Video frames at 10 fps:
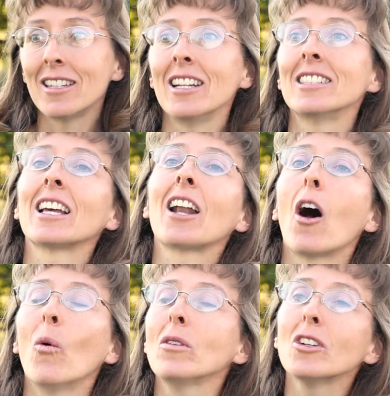And he said,
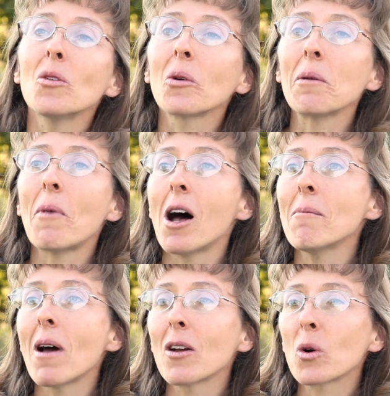"Well, don't worry,
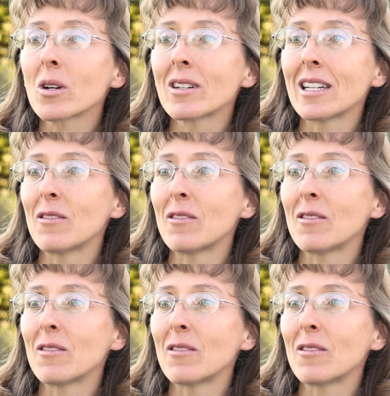Mom. I ordered